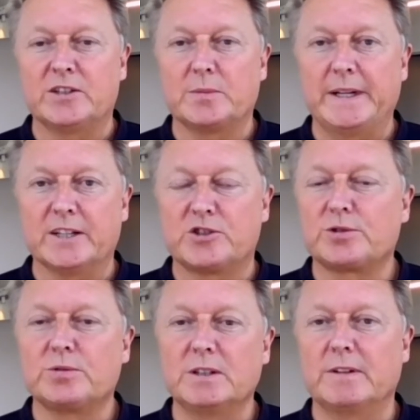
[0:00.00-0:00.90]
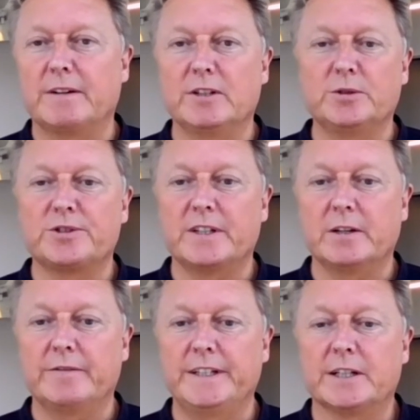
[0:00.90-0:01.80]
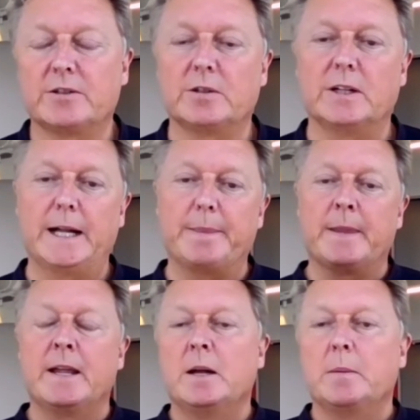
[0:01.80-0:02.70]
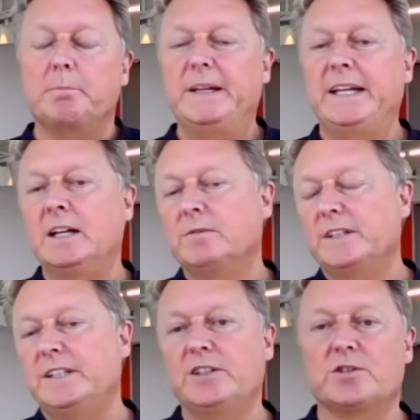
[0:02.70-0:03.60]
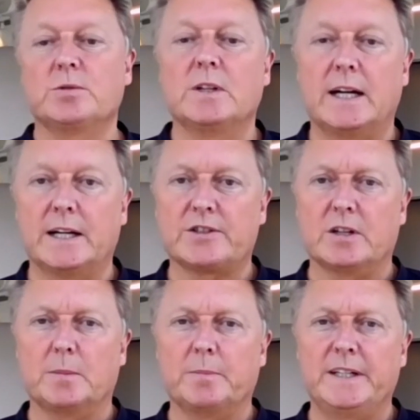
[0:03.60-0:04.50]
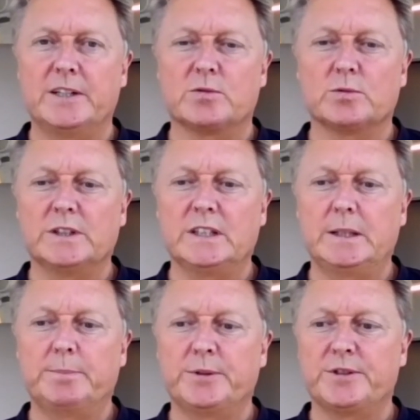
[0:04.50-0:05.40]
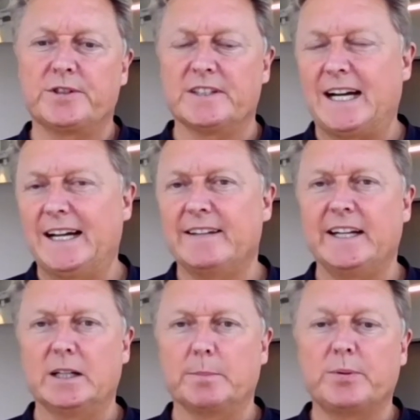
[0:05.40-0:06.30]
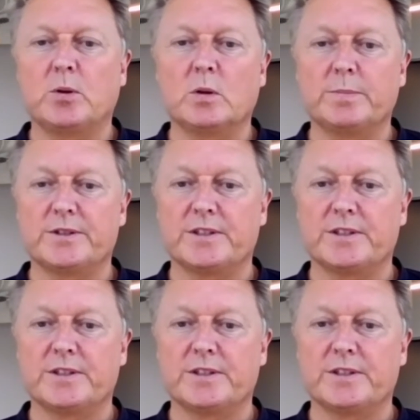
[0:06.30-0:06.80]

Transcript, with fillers: Again, best of luck. But, you know, if you are a fan of Fisker, let me know what you think uh, the likelihood of